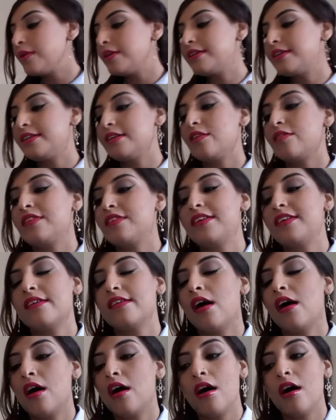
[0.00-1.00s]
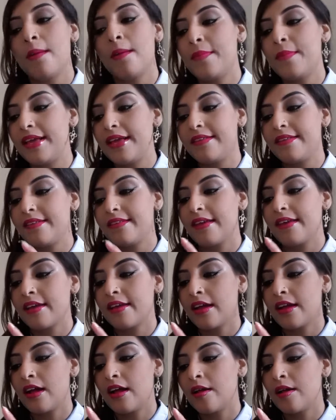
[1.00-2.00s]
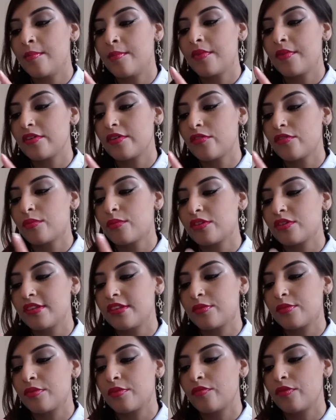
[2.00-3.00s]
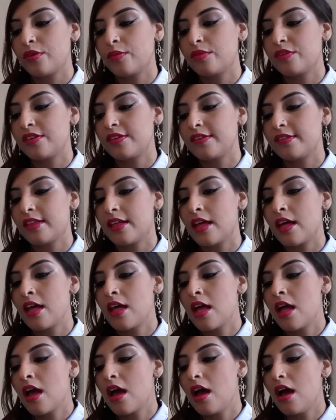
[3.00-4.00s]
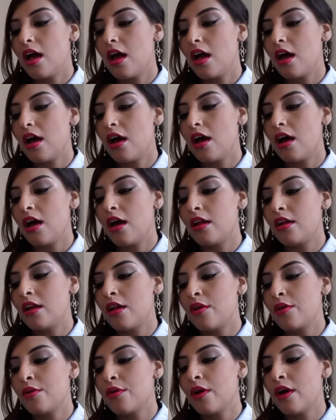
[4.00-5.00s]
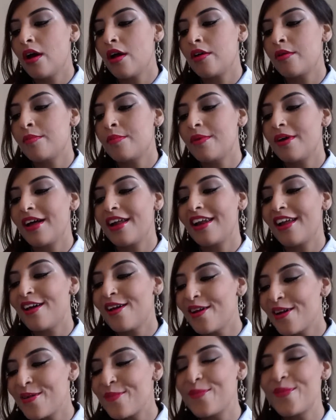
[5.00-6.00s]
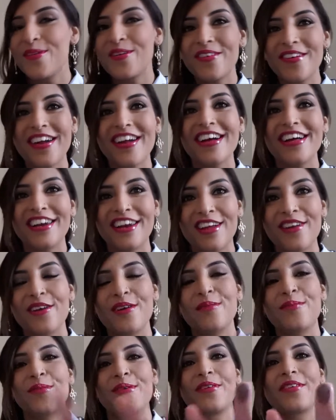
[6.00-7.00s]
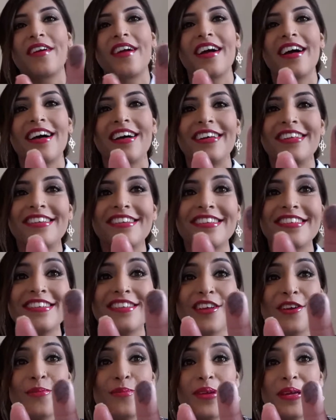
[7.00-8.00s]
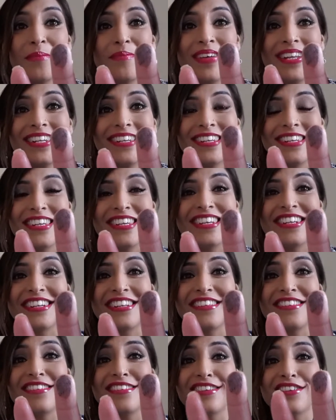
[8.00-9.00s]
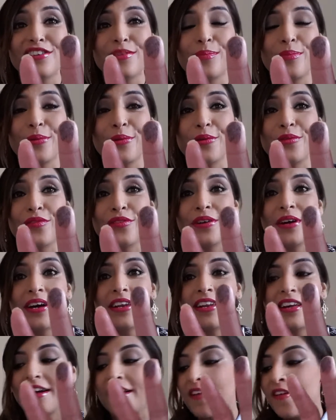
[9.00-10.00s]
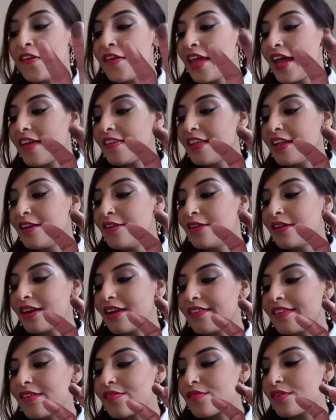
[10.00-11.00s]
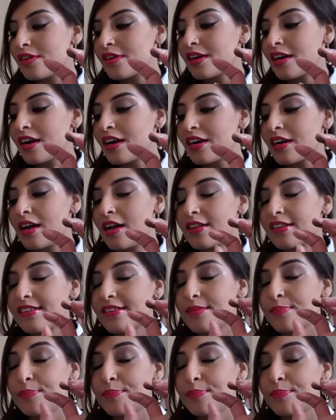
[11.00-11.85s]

the quality of these are amazing um, I'll just watch this one for you which is the Mora. Alohomora. it's just so pigmented it's such a beautiful color and they look like they've got a